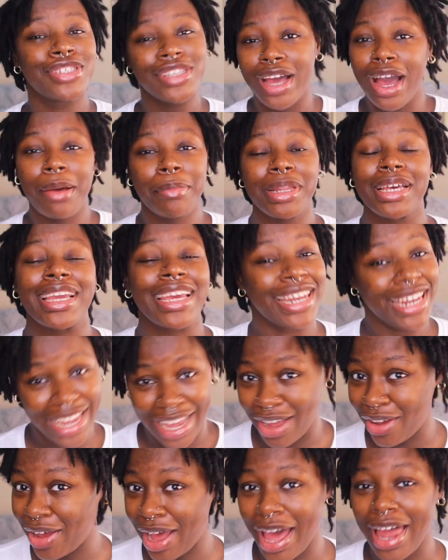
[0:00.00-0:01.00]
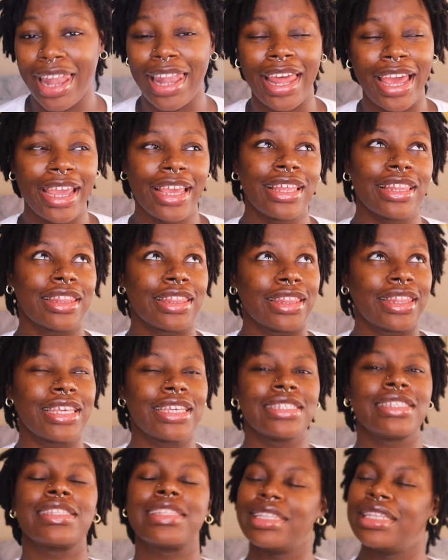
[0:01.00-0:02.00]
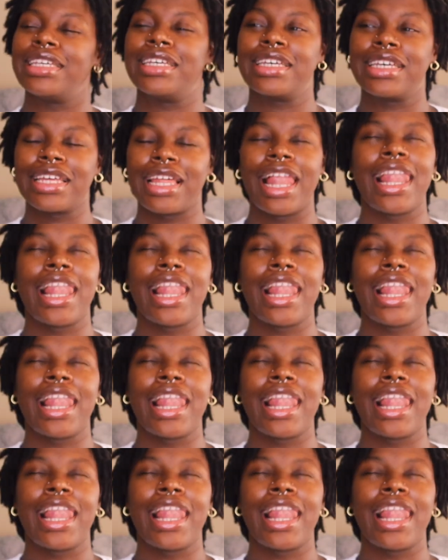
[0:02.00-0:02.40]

see how I'm looking now? I like this look.